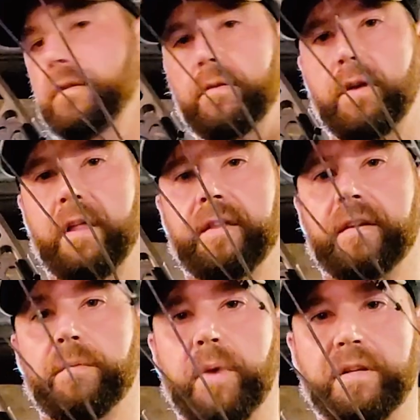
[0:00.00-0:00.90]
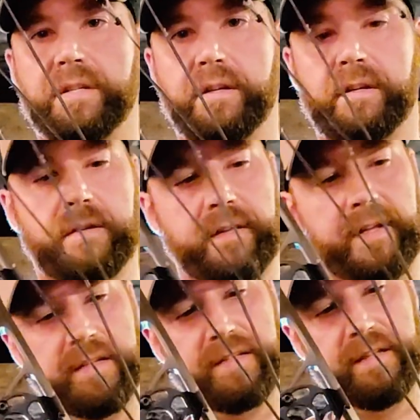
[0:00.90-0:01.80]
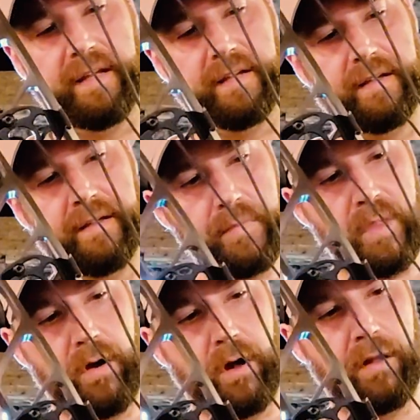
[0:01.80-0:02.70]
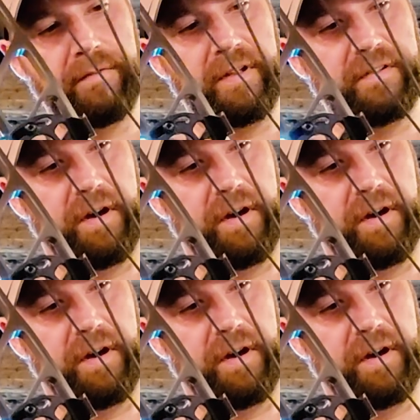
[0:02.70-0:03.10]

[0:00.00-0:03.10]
Another thing to mention is that all of these